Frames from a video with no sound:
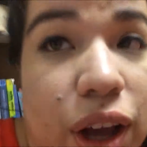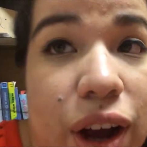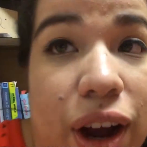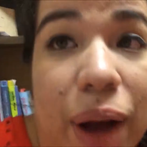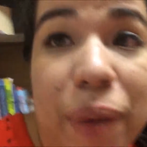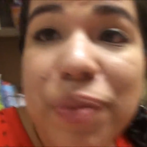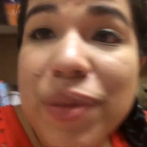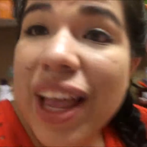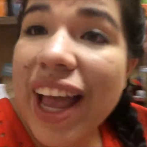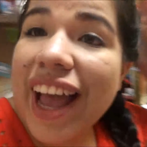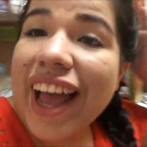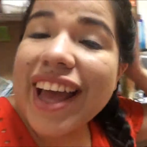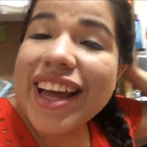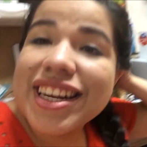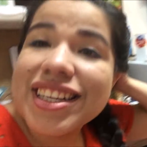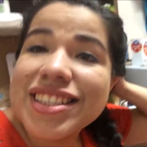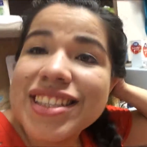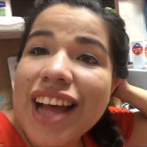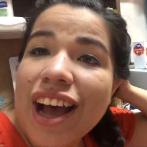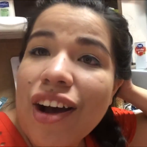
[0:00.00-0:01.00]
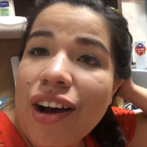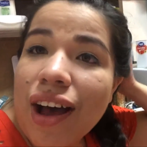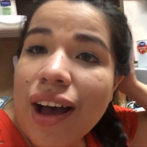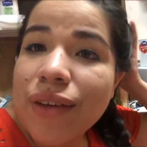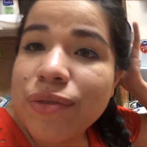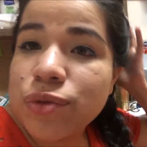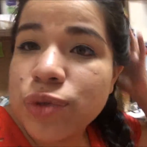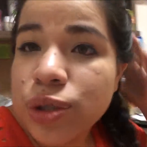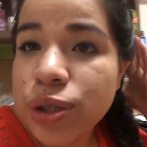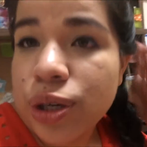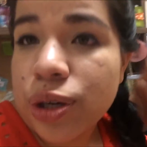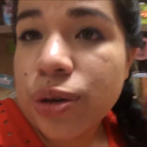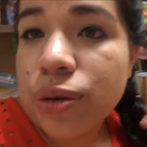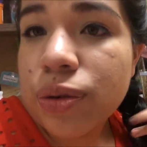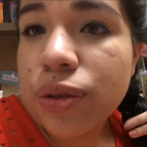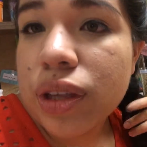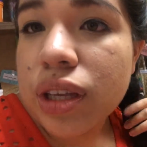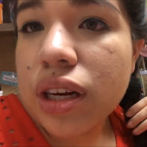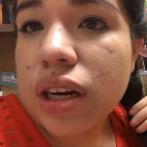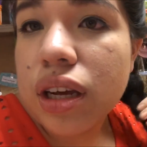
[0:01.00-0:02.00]
Oh, it is now after
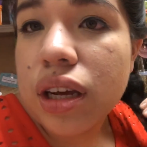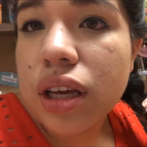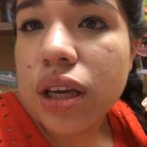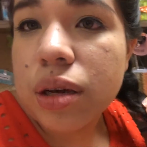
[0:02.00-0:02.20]
youth and I